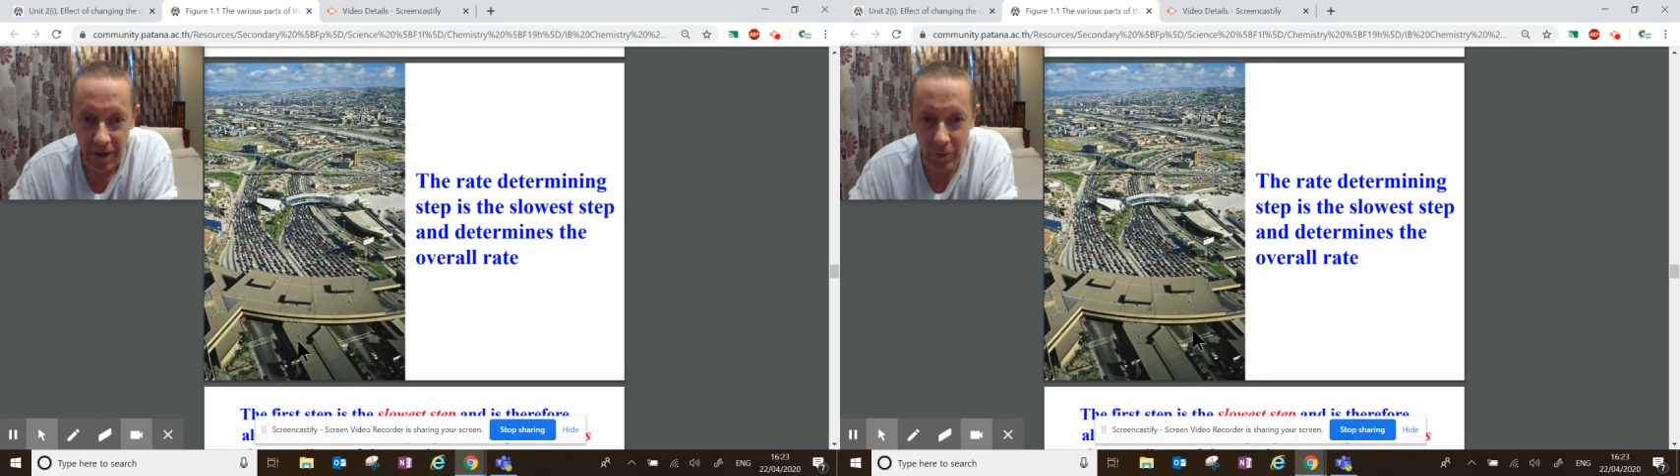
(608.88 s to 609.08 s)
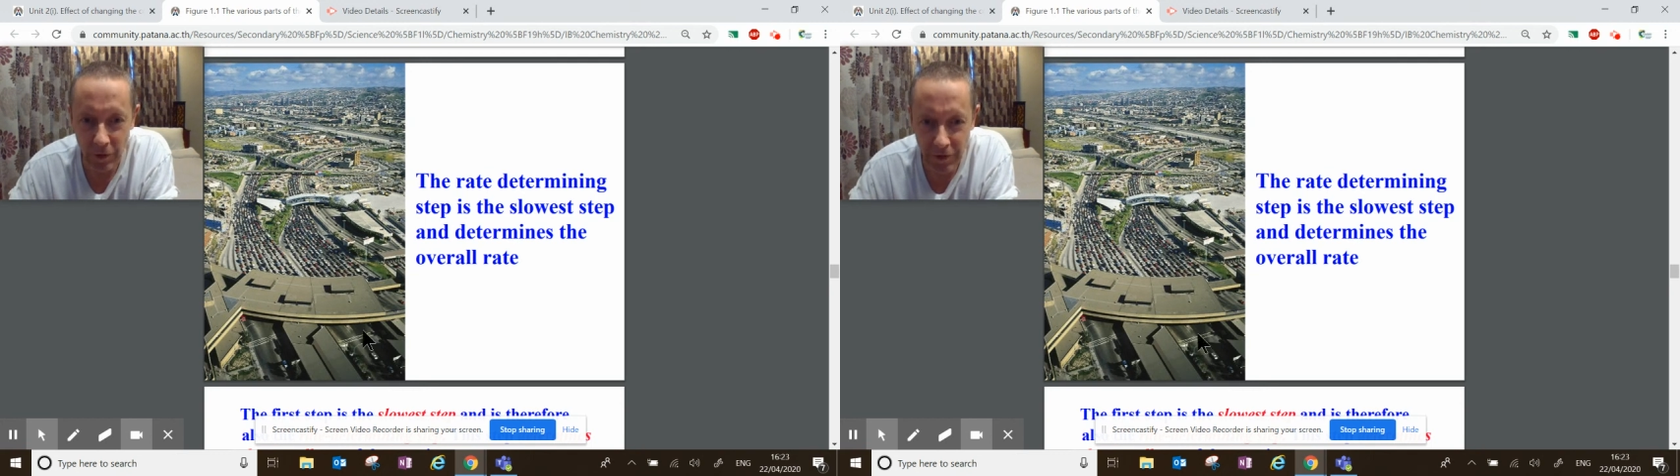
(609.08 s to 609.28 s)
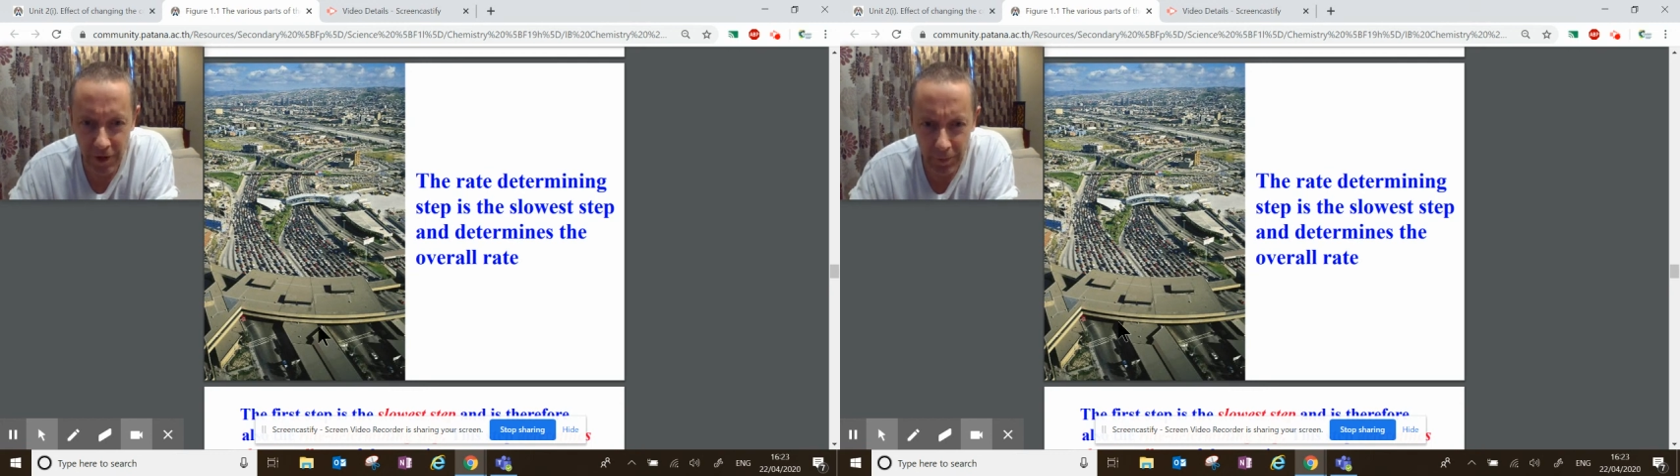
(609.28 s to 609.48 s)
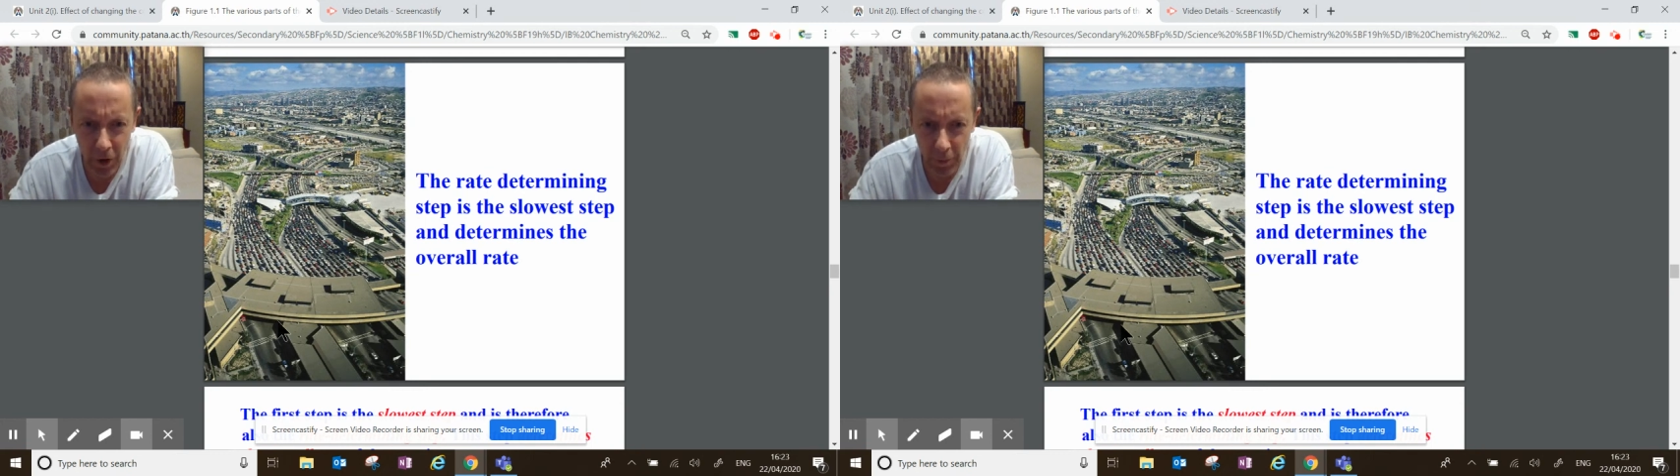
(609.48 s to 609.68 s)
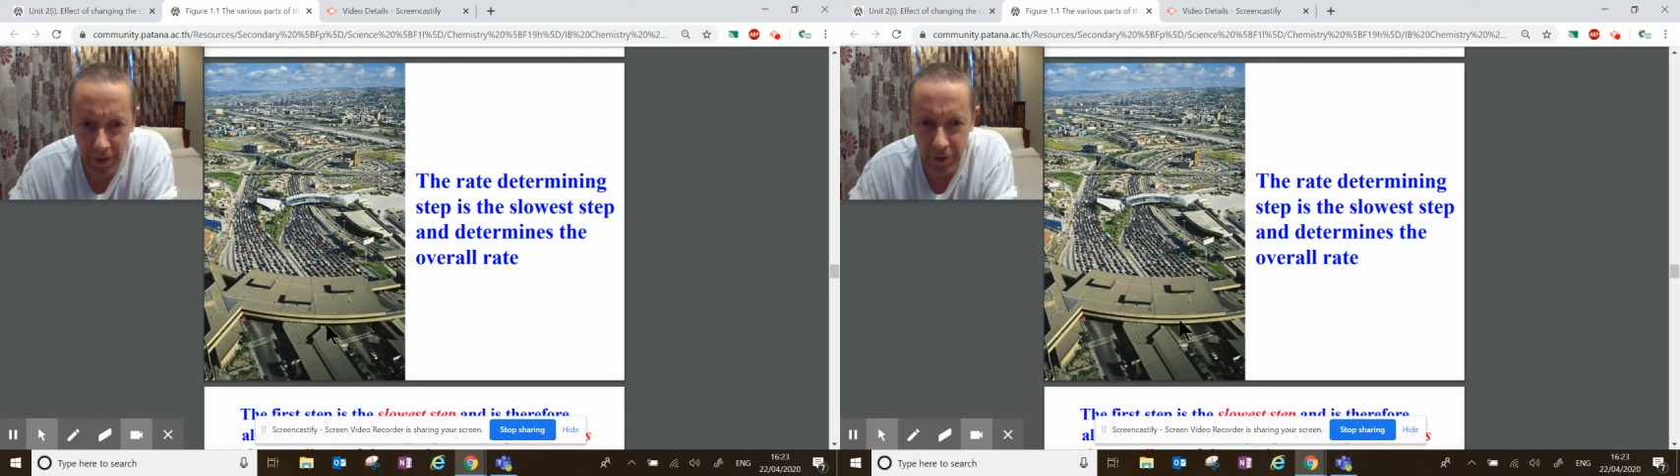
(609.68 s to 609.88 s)
And what's going to
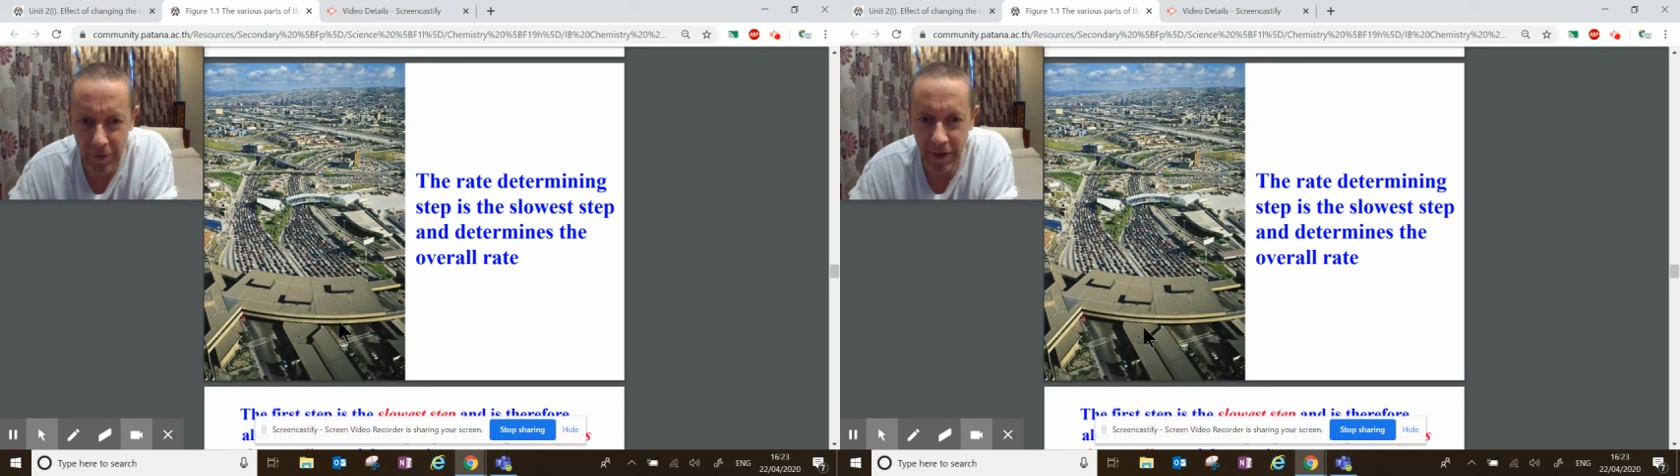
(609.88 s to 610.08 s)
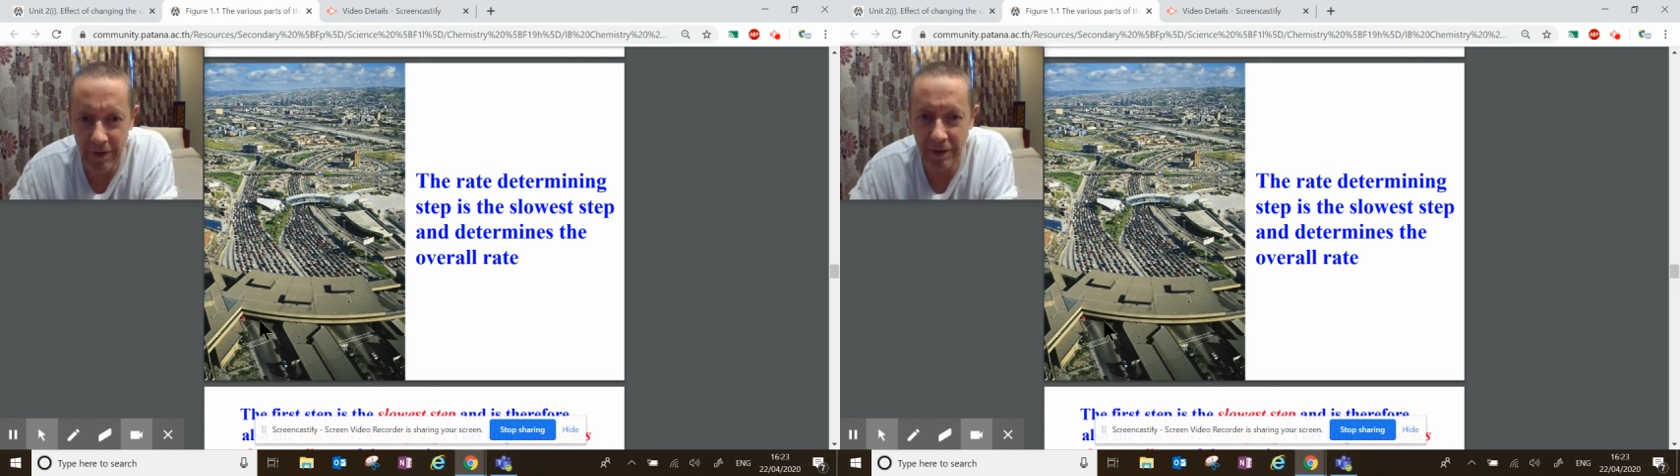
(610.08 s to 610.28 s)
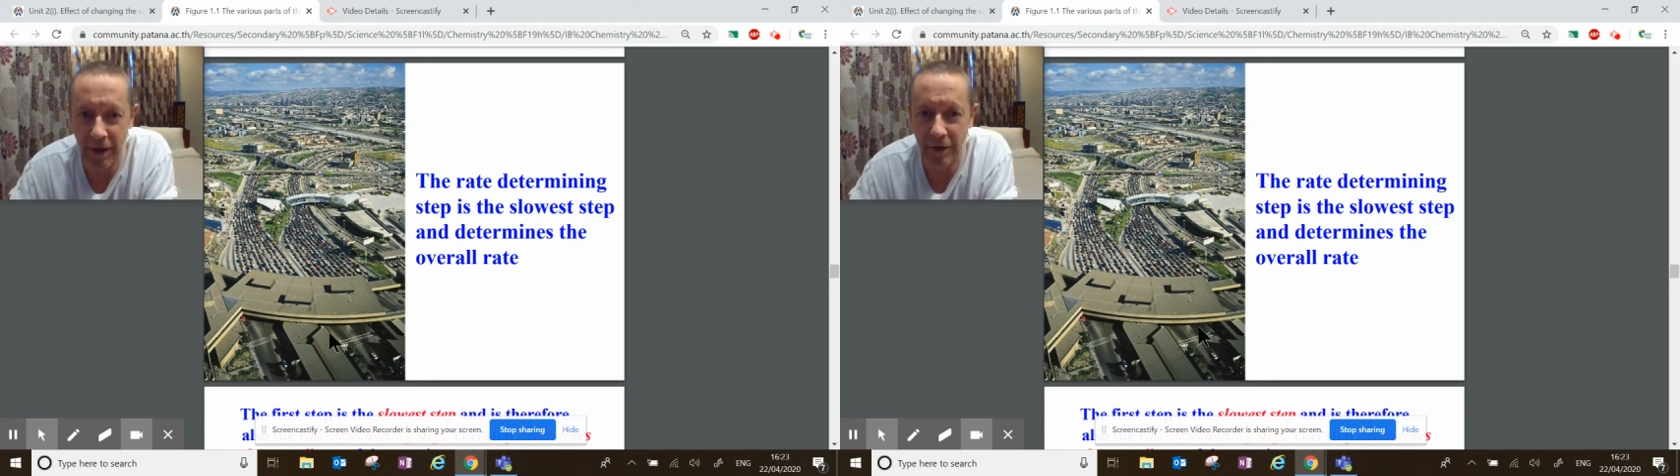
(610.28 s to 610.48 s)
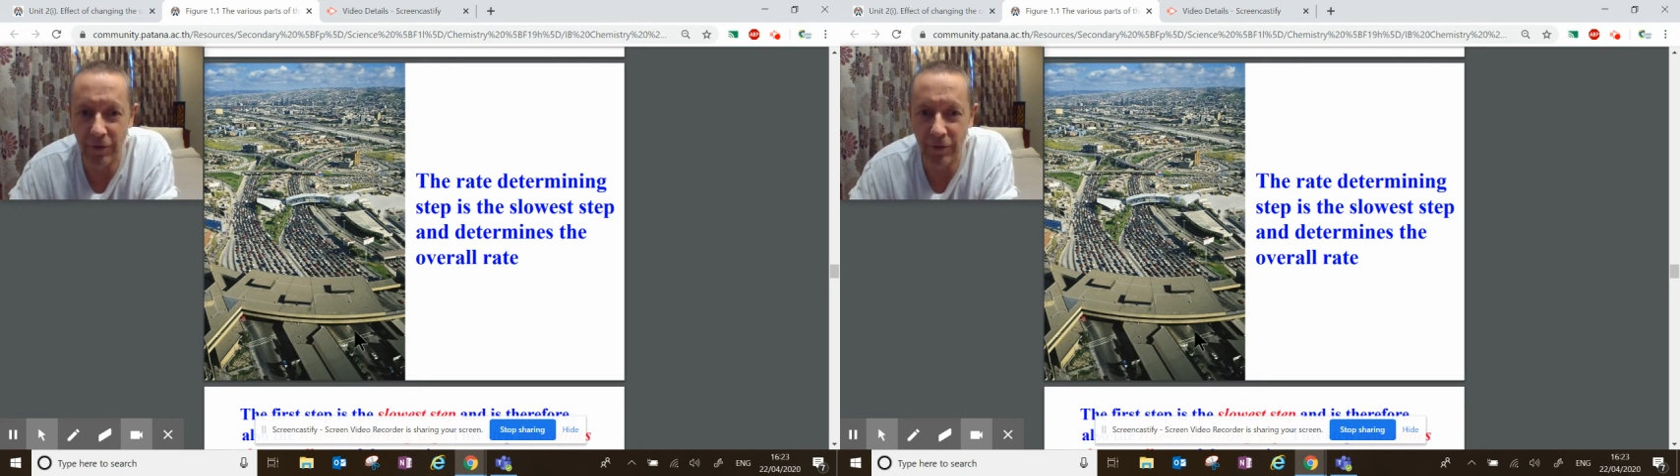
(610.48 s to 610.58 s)
pop out the other side